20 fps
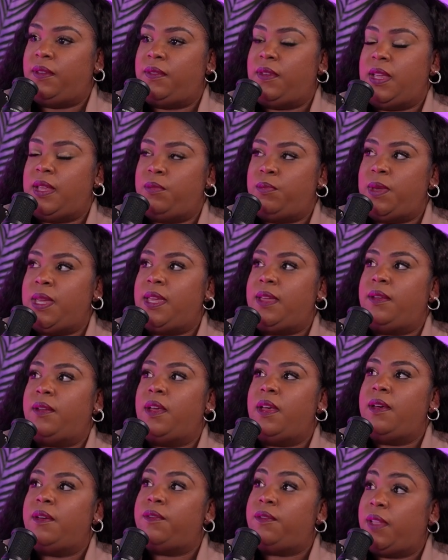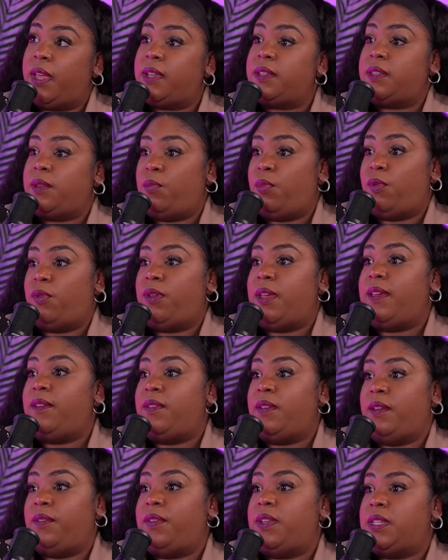and be flexible,
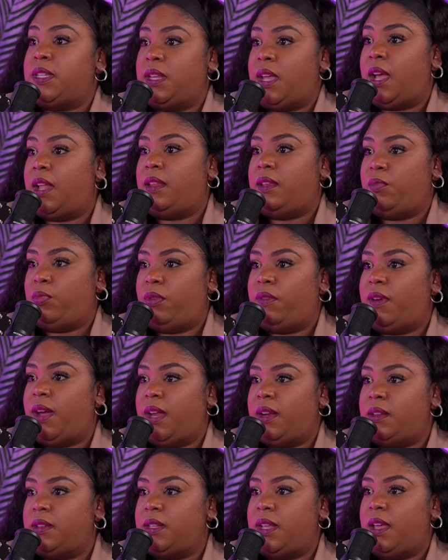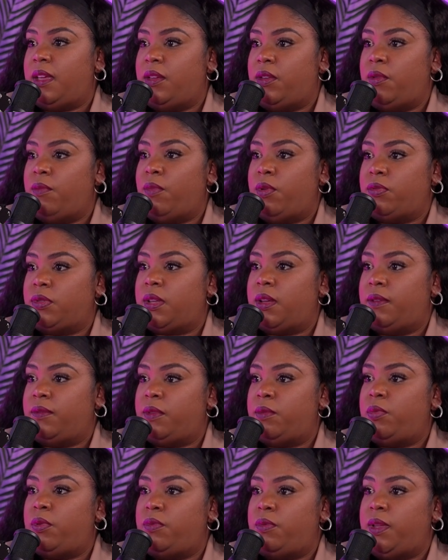even if it's not the providers that you're most
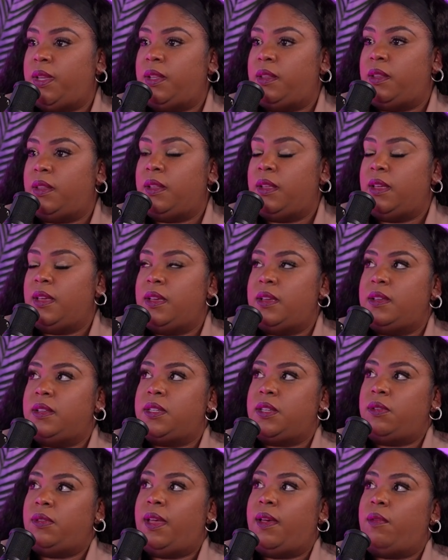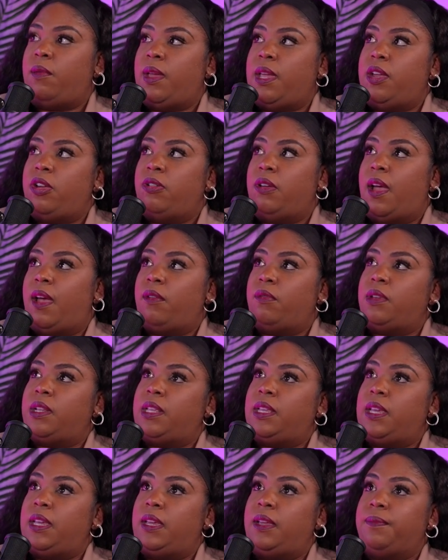comfortable with. So that way you're not
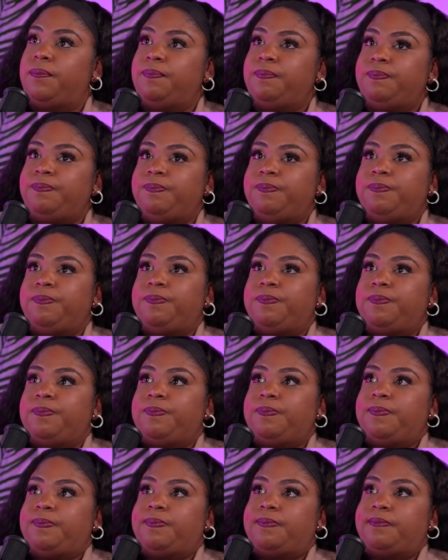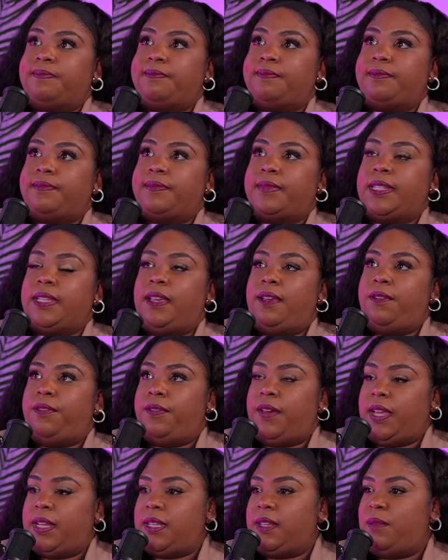really
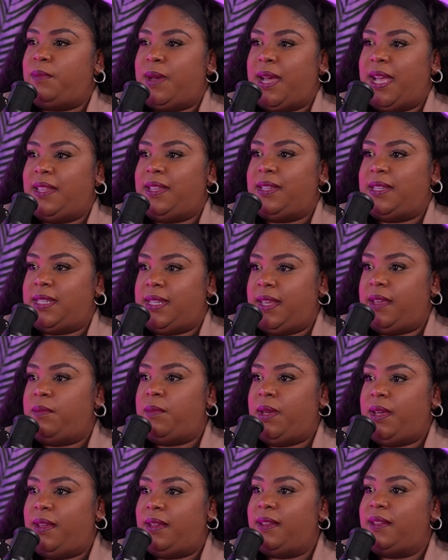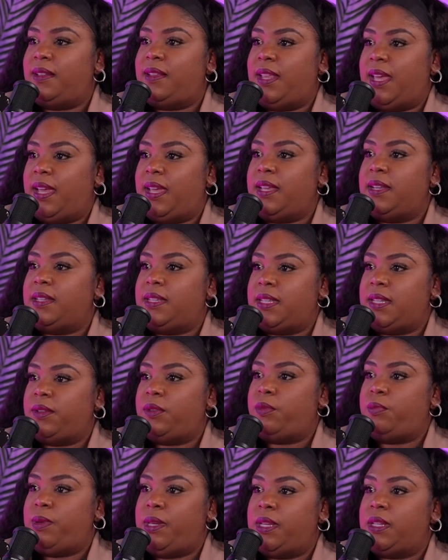affected by the stigma that can
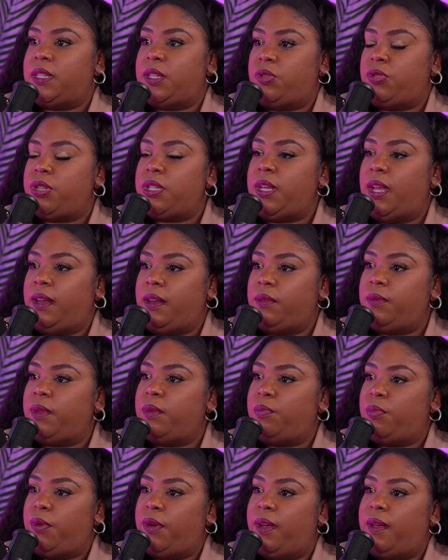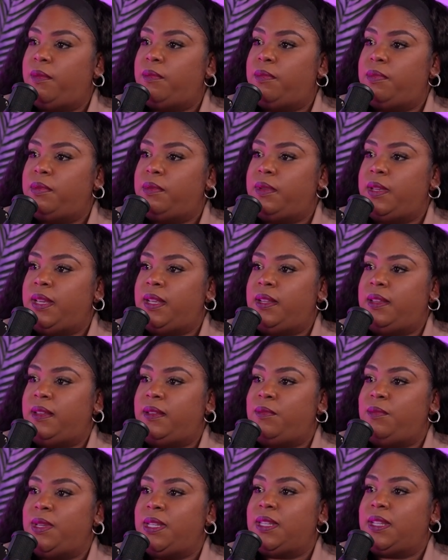still be associated with PrEP and
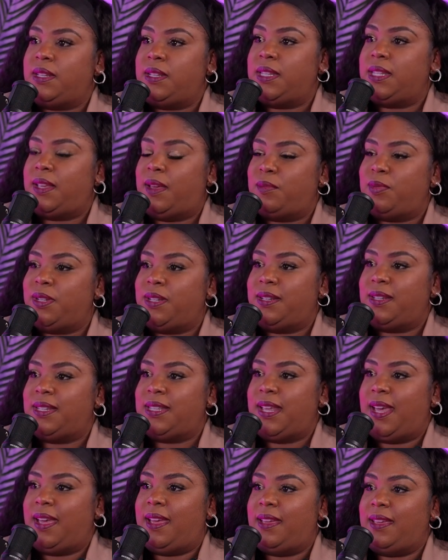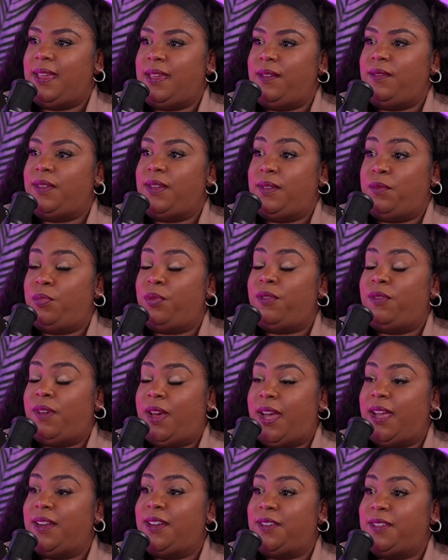the misconceptions that even
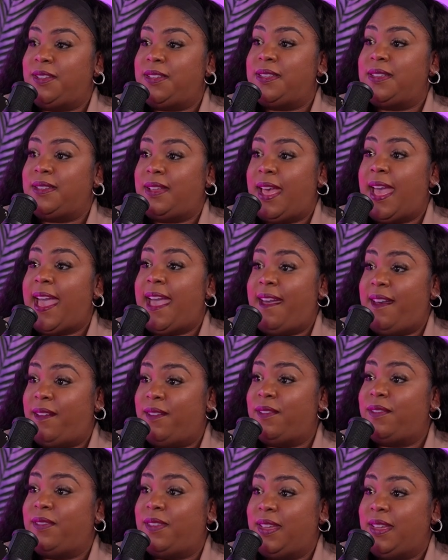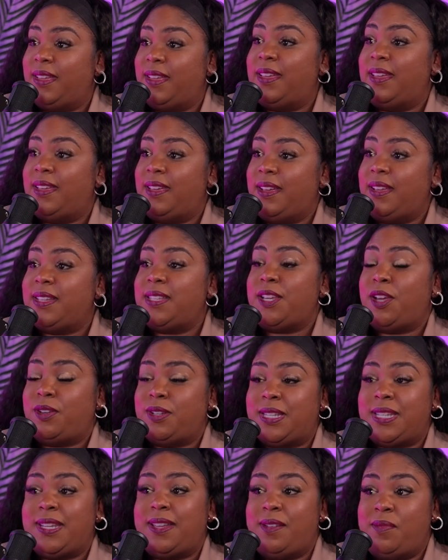providers have, because
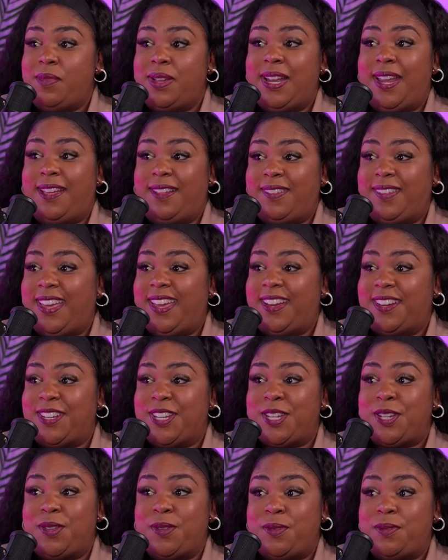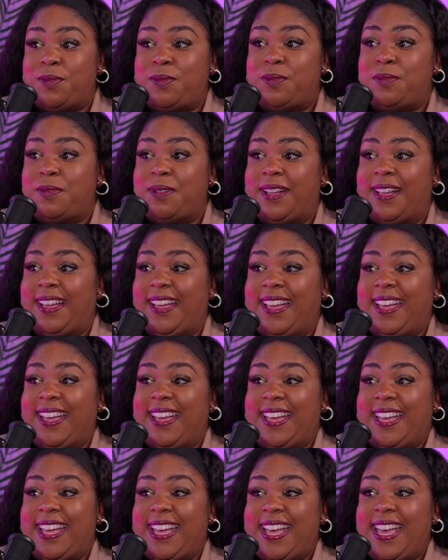there's stigma in healthcare too.
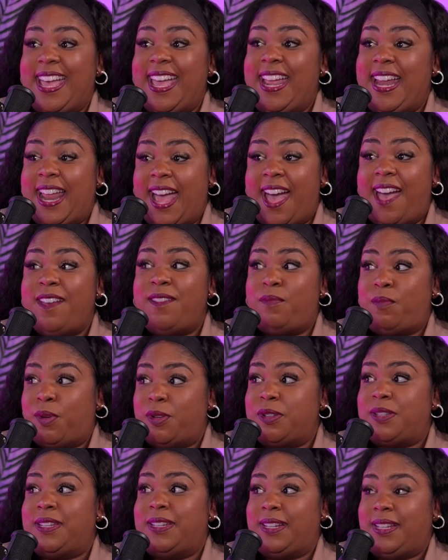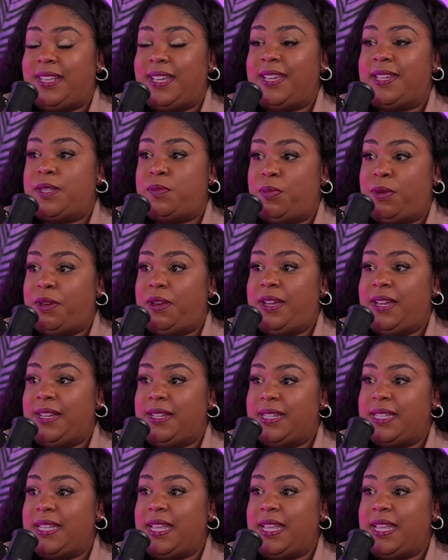And I have personally experienced